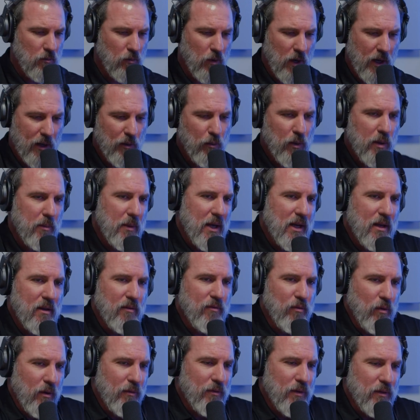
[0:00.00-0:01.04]
Why do we make it
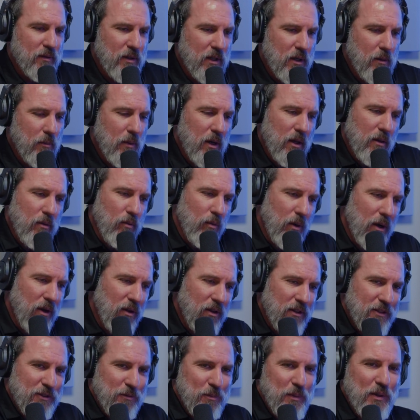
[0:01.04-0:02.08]
$415 a month?
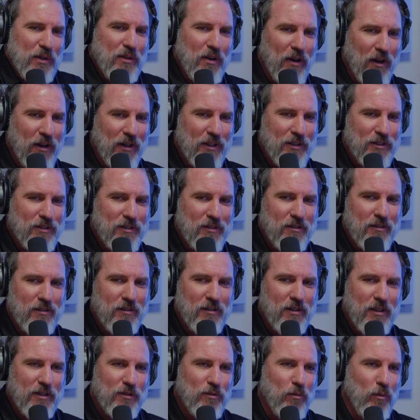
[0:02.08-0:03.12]
Well, it's because
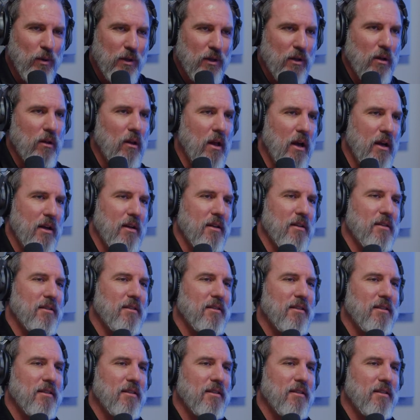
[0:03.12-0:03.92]
it's 1 client.